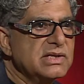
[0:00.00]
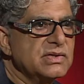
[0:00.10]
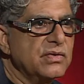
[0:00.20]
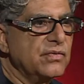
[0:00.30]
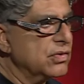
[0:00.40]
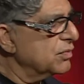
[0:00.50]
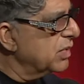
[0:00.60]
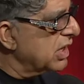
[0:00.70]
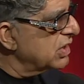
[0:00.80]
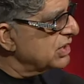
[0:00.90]
and so forth
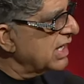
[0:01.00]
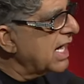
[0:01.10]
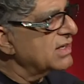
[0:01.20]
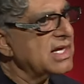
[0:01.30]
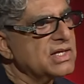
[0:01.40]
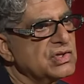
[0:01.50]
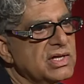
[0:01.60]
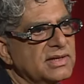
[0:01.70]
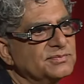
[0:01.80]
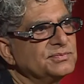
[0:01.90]
because she had that
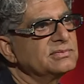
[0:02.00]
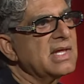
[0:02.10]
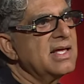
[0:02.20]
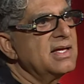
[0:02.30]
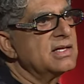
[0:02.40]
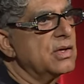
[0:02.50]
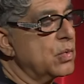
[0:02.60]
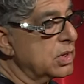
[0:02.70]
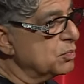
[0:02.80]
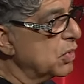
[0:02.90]
gene. Now,
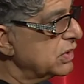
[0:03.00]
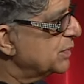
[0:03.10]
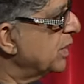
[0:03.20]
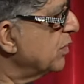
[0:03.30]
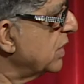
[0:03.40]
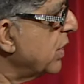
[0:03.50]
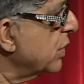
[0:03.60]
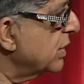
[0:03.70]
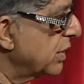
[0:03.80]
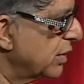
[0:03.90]
what most people
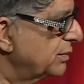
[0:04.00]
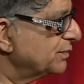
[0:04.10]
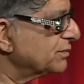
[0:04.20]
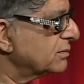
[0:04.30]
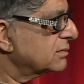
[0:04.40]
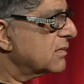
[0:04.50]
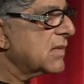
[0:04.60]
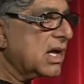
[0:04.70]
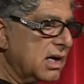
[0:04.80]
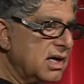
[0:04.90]
don't know,
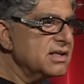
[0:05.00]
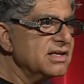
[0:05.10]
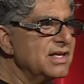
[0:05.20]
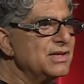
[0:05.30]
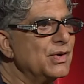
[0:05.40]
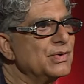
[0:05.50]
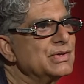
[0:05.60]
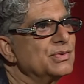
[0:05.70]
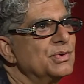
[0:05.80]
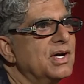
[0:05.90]
other than
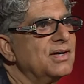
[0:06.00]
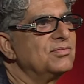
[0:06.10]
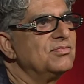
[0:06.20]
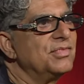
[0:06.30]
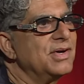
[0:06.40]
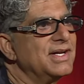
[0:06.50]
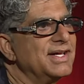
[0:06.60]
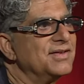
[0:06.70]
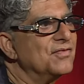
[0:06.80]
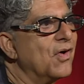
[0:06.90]
those who are
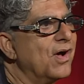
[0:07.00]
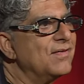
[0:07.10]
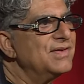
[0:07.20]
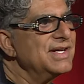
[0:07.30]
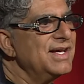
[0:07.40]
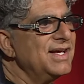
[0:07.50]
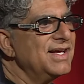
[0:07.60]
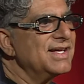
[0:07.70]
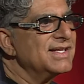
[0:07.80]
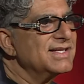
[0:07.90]
really involved,
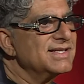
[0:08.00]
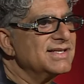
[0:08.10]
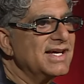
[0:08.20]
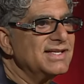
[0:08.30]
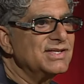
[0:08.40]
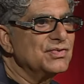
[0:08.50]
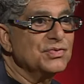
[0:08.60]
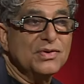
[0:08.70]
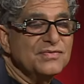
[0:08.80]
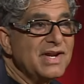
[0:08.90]
is that's
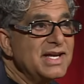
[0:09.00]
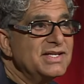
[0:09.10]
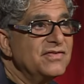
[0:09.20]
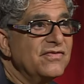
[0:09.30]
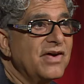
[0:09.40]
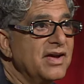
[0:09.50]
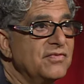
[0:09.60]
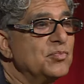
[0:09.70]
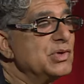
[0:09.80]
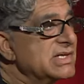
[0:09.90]
true of
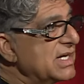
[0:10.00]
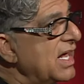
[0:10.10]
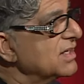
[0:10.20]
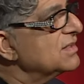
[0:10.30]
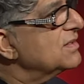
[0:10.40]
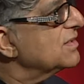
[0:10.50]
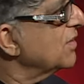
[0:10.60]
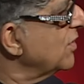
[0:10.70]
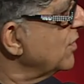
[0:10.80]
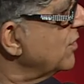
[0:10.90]
95%
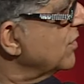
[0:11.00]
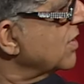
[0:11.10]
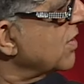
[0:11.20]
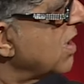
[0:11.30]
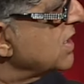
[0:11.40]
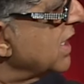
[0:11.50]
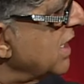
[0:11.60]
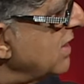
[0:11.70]
of chronic